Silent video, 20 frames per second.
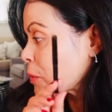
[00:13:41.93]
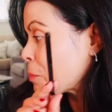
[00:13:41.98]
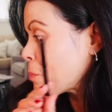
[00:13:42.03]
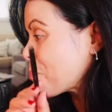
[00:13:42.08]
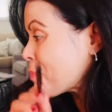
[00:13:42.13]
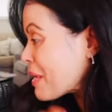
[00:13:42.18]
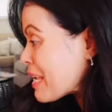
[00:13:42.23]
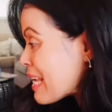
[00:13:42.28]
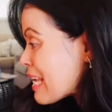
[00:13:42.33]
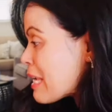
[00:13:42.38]

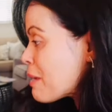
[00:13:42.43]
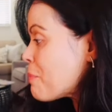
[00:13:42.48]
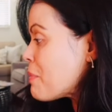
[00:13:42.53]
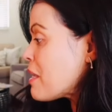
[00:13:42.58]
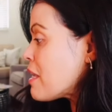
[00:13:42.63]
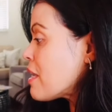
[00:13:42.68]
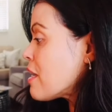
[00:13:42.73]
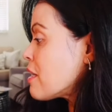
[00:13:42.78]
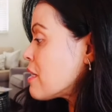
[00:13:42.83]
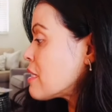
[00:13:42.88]

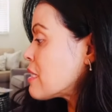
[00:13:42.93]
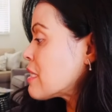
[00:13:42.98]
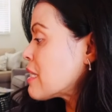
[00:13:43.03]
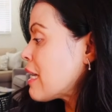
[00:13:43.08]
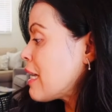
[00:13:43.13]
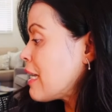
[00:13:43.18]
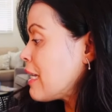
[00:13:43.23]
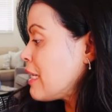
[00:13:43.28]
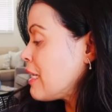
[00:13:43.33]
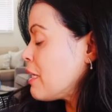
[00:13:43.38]
maybe a
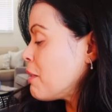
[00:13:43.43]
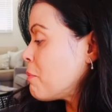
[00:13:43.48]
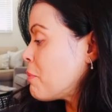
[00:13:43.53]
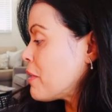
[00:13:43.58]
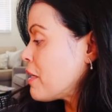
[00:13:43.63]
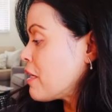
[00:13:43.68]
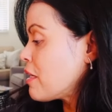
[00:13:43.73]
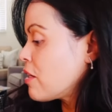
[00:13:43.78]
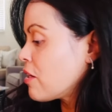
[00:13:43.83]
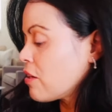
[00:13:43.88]
tiny
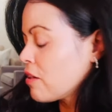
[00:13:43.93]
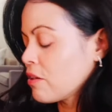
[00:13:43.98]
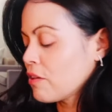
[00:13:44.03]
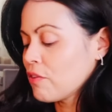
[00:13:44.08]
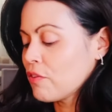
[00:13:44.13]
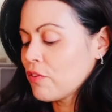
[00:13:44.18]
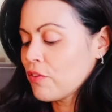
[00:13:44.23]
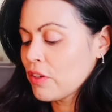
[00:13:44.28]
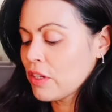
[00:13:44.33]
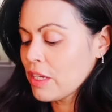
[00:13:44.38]
bit
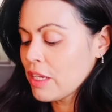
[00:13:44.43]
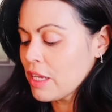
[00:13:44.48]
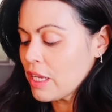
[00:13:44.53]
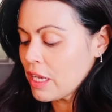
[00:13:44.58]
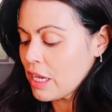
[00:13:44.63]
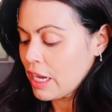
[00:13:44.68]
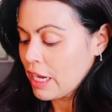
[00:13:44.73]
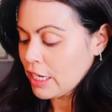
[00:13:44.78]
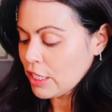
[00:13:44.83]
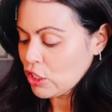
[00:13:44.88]
of
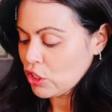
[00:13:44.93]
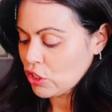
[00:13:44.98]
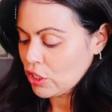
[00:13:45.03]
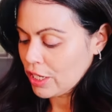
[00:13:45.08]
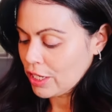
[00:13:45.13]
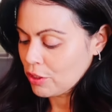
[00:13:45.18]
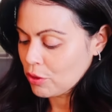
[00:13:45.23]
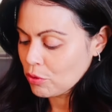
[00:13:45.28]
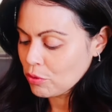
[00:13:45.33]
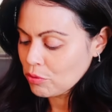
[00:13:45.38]

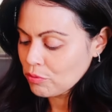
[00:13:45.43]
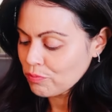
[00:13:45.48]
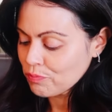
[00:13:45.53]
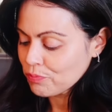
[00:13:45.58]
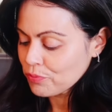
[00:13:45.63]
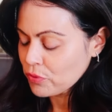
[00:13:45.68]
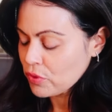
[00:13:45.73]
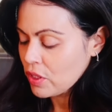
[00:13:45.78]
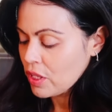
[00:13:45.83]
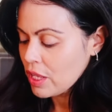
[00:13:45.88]
eyeshadow,
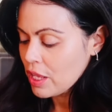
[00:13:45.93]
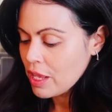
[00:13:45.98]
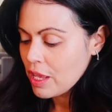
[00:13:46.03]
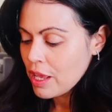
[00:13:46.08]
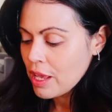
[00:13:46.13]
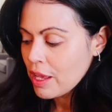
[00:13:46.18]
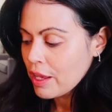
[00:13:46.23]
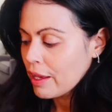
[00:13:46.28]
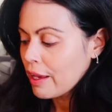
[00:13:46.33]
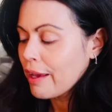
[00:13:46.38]

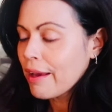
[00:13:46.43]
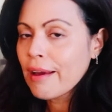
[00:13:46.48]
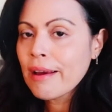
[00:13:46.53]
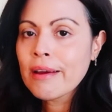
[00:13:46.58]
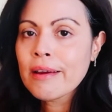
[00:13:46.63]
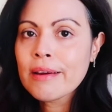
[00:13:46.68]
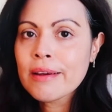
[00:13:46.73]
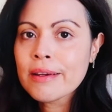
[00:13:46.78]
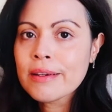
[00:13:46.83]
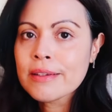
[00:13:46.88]

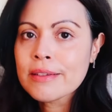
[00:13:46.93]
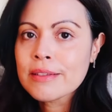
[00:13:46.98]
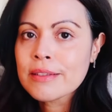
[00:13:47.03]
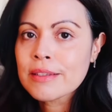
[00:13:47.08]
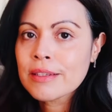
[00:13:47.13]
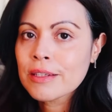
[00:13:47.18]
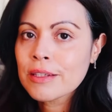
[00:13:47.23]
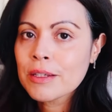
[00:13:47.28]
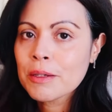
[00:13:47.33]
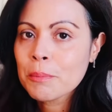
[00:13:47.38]
and
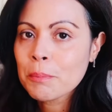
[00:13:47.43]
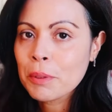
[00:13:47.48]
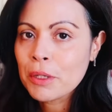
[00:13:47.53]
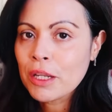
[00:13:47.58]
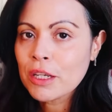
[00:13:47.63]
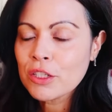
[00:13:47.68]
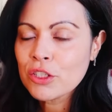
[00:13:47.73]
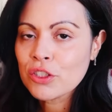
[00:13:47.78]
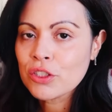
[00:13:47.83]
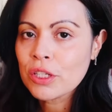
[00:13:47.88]

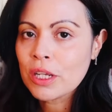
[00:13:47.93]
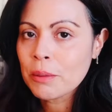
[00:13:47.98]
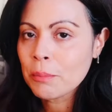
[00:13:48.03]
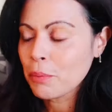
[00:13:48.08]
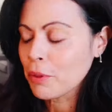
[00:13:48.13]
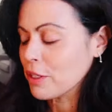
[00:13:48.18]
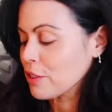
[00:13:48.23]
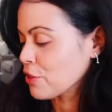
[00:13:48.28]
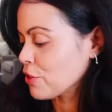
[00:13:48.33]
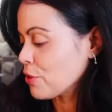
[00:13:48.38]
blush and
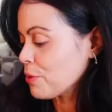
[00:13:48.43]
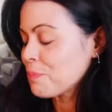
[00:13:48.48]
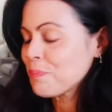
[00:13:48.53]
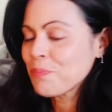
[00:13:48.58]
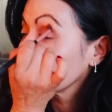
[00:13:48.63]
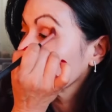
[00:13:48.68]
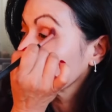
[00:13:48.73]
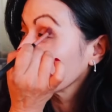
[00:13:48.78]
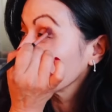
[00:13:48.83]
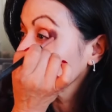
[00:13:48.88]
bronzer.
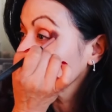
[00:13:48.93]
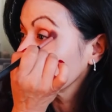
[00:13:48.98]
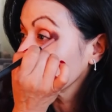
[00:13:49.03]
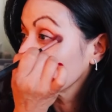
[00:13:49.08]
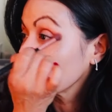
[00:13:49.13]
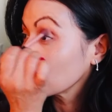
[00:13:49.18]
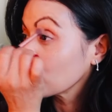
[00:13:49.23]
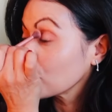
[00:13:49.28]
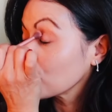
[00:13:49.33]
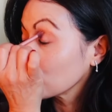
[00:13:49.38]
I forgot to
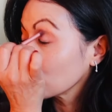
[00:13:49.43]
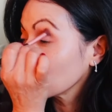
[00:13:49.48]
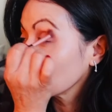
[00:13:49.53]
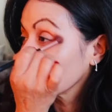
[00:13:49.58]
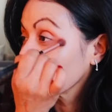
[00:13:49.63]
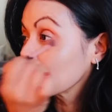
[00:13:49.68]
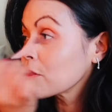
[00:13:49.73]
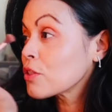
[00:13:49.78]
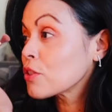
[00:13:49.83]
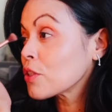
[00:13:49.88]
tell you,
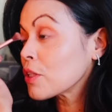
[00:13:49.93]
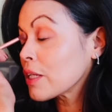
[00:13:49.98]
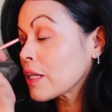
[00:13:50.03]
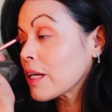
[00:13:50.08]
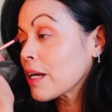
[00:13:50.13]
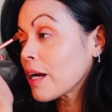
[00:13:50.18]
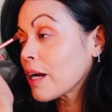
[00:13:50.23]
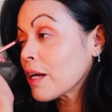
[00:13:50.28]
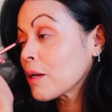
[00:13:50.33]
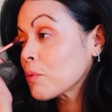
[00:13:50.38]

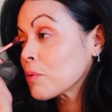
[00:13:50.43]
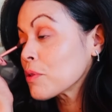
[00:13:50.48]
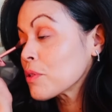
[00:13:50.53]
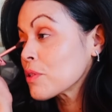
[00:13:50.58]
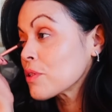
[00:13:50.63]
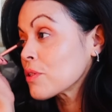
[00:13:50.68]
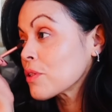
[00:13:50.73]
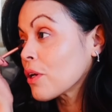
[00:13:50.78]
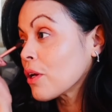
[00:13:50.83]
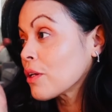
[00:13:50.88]
yesterday I
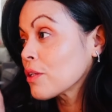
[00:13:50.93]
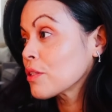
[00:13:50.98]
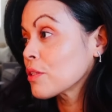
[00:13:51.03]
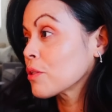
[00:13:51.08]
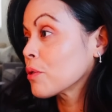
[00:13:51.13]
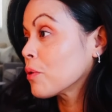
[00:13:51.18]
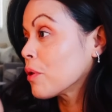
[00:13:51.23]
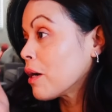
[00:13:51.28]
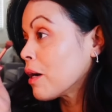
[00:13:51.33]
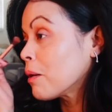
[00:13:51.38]
was
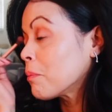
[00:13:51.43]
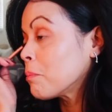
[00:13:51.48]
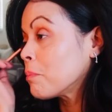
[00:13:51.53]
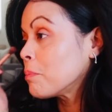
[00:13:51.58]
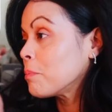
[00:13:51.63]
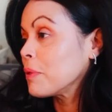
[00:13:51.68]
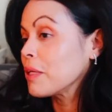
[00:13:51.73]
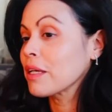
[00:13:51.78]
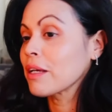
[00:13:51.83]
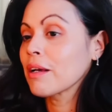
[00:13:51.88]
also up
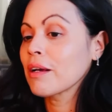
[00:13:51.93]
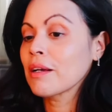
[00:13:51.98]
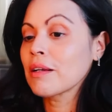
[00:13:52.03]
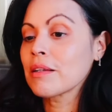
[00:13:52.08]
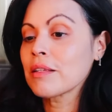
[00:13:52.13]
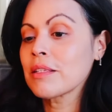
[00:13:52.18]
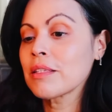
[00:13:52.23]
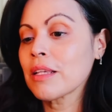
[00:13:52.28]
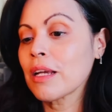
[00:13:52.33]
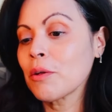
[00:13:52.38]

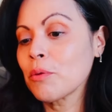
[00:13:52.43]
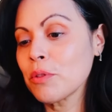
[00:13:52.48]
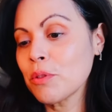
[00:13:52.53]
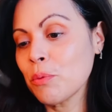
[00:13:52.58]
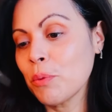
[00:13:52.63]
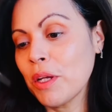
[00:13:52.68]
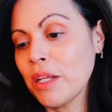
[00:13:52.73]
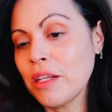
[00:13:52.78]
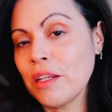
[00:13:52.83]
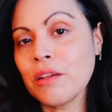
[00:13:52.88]
because I was
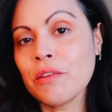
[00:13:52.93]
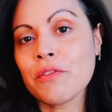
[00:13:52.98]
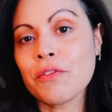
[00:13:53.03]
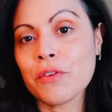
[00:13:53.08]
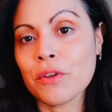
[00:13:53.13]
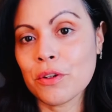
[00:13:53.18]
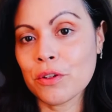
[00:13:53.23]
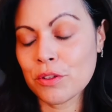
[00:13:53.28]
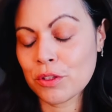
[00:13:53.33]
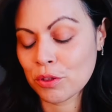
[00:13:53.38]
waiting
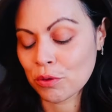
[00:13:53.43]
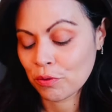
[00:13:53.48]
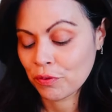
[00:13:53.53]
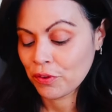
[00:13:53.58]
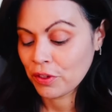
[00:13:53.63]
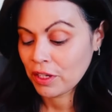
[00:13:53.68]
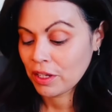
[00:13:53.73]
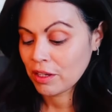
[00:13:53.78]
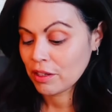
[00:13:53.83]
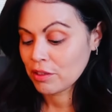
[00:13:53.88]
for
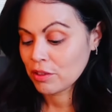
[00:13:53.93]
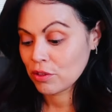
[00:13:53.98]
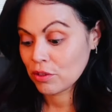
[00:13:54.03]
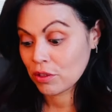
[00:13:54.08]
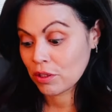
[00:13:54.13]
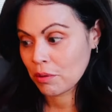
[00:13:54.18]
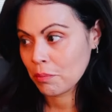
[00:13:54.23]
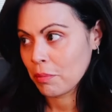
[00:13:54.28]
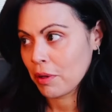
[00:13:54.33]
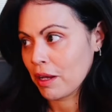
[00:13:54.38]
Sophia to
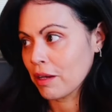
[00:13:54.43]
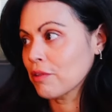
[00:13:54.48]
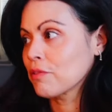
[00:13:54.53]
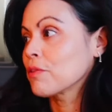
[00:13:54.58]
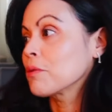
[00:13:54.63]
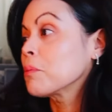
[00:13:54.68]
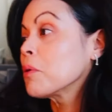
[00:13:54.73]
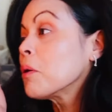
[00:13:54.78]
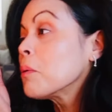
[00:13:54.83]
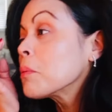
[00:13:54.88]
come back
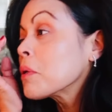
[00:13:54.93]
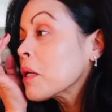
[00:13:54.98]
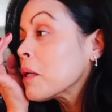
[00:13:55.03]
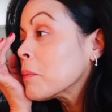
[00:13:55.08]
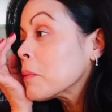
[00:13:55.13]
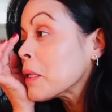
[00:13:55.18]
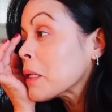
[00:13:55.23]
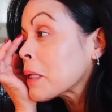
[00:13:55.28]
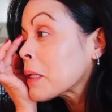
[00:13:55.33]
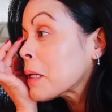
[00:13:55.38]
from
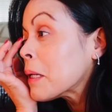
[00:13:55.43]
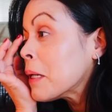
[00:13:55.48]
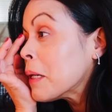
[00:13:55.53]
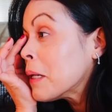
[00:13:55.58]
homecoming.